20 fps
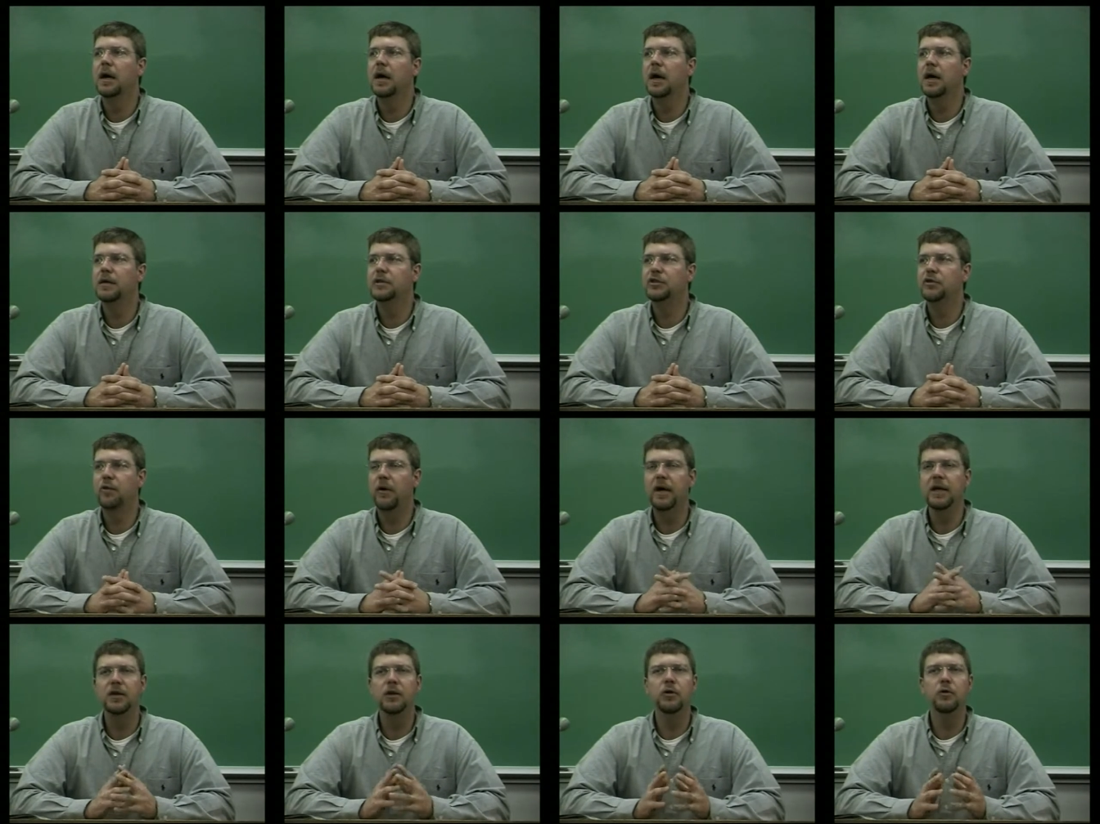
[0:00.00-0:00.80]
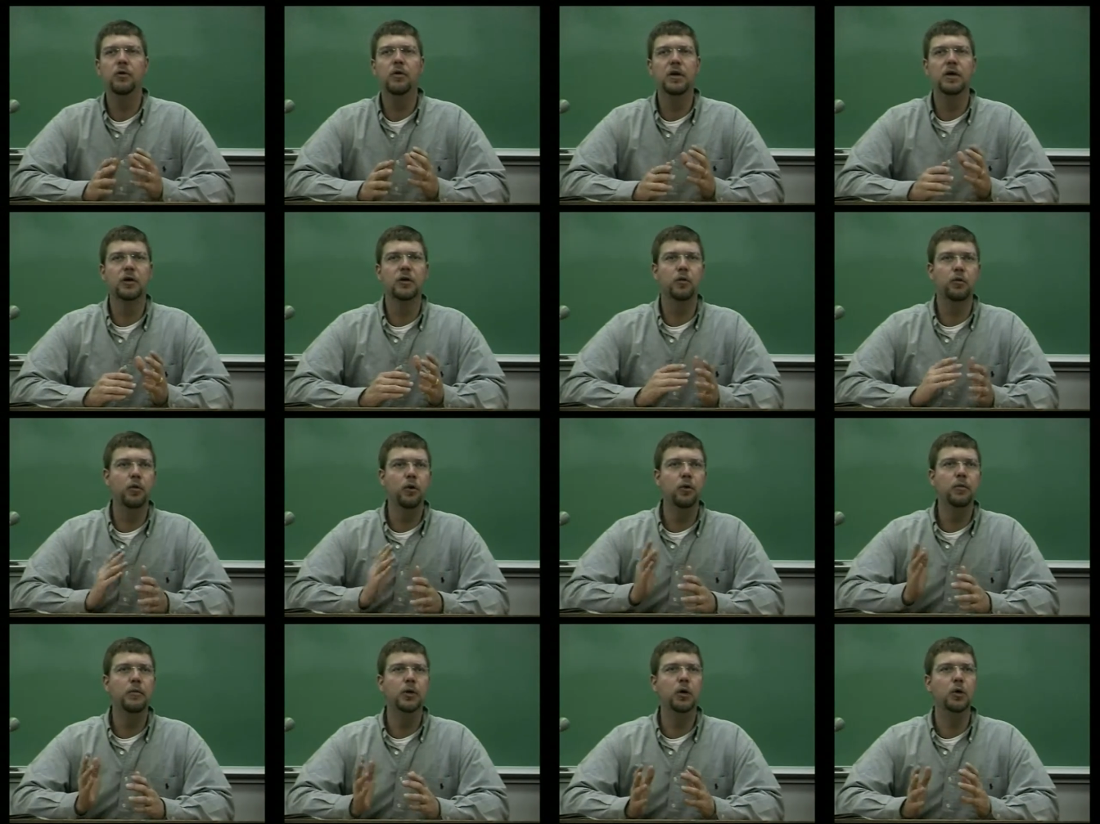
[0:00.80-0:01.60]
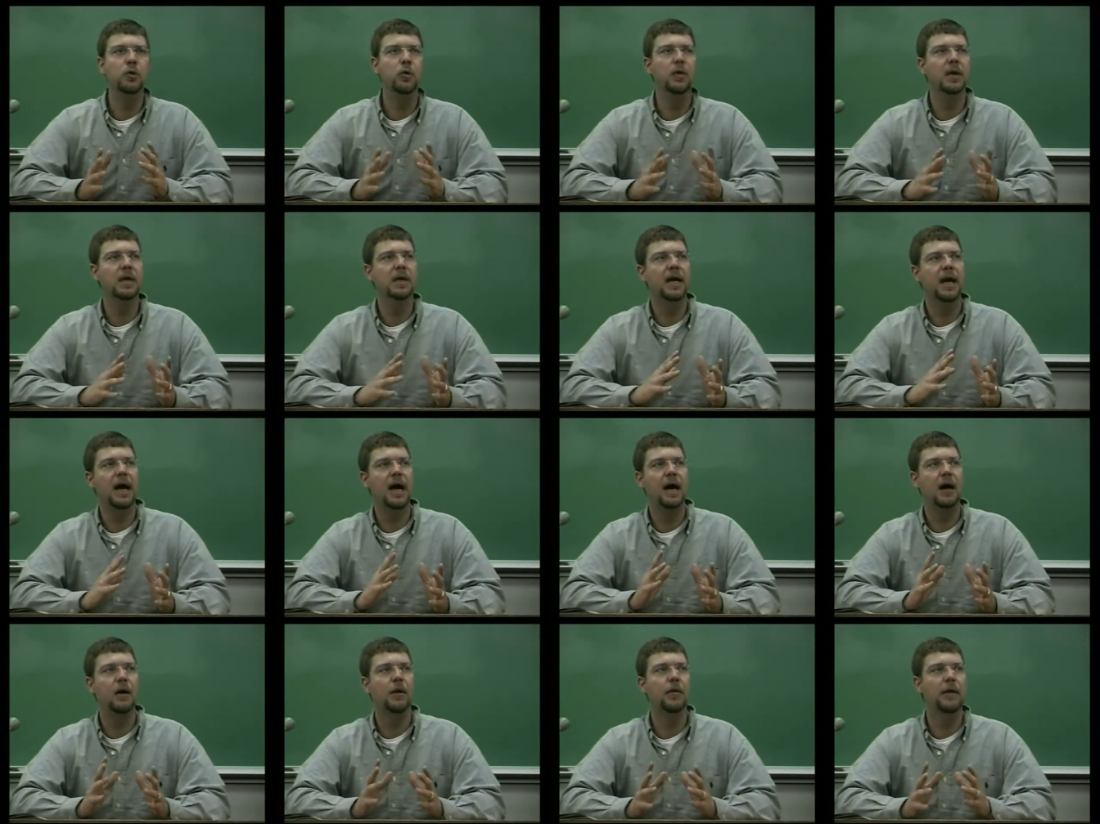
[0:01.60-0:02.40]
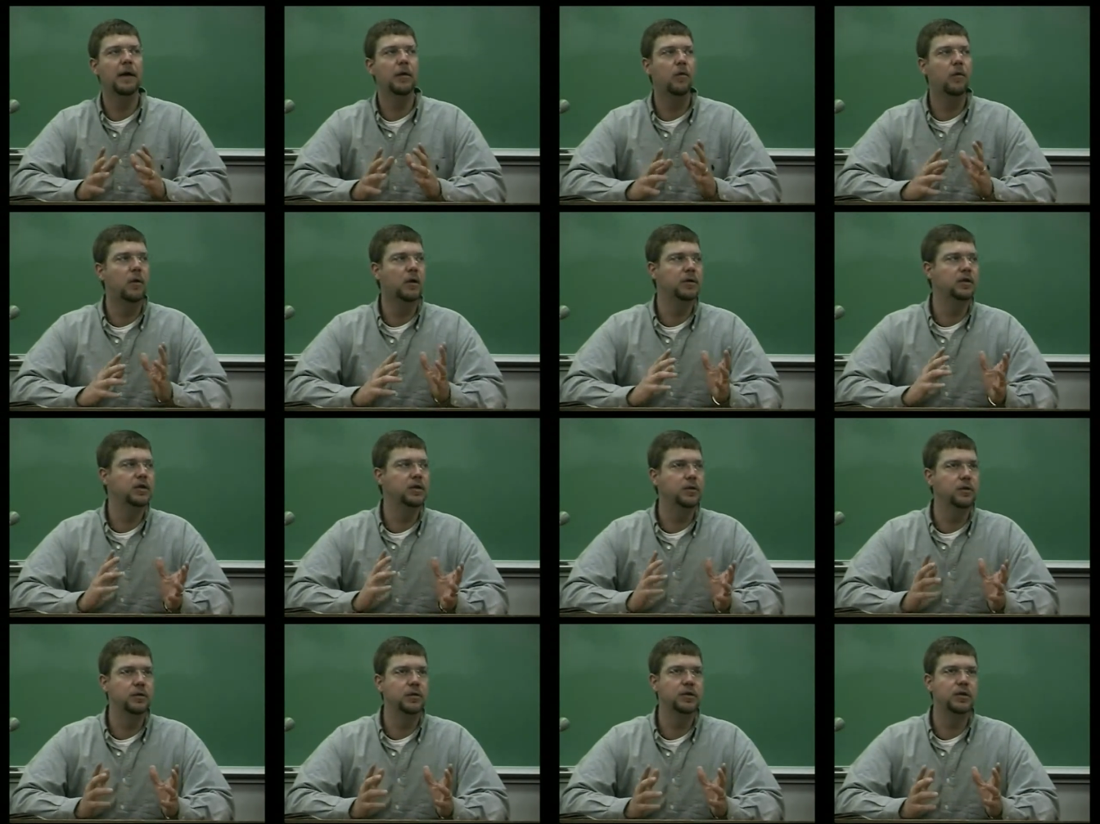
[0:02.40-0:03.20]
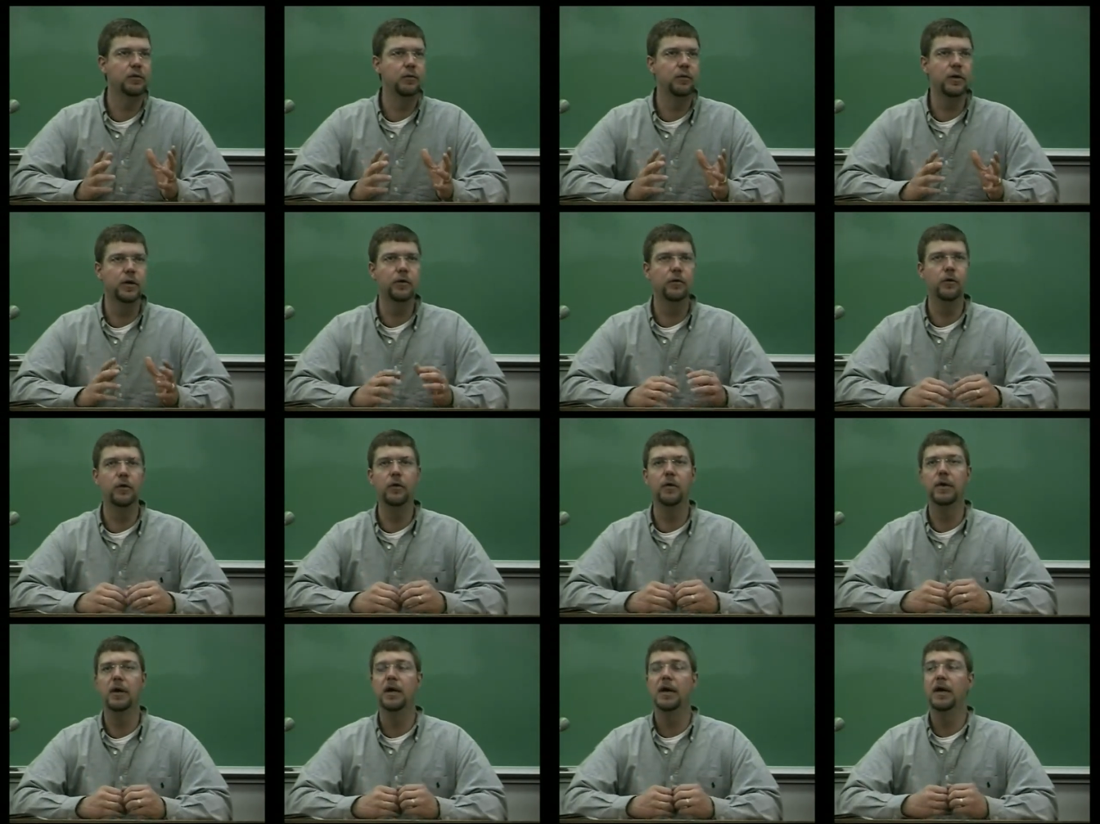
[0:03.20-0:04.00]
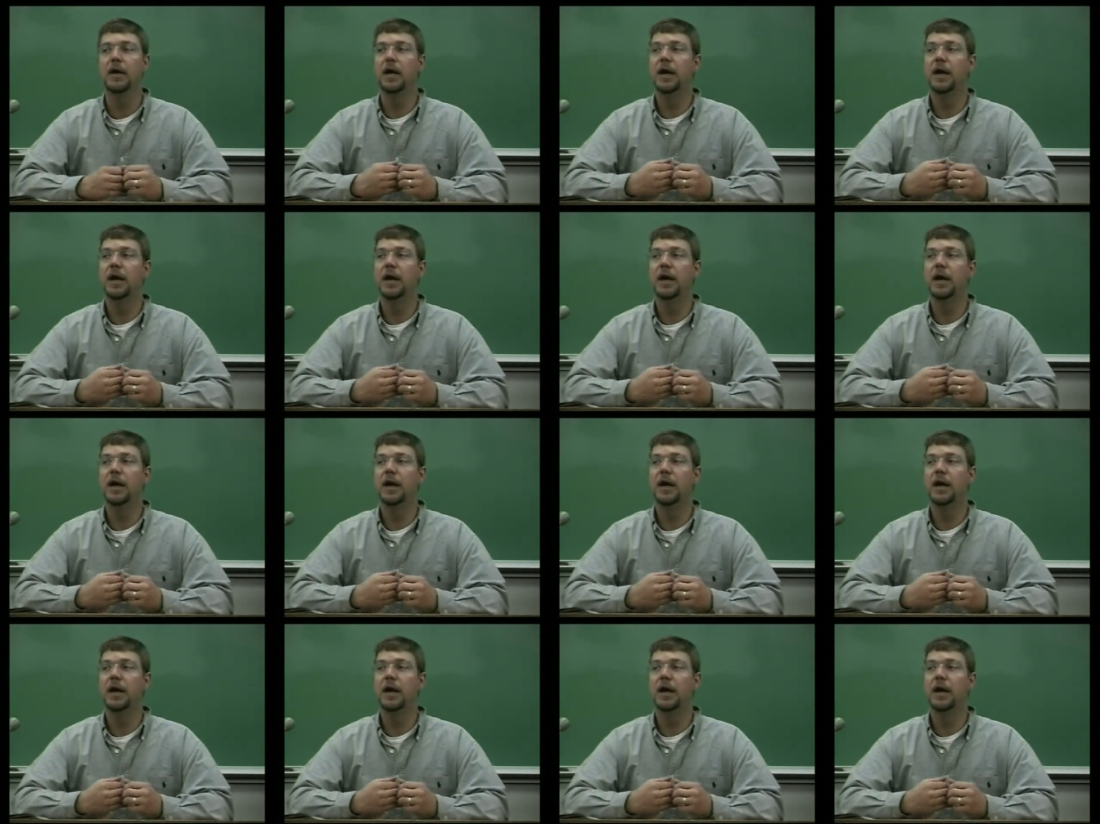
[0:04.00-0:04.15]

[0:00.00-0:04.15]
uh, train you and groom you into how they want you to recruit,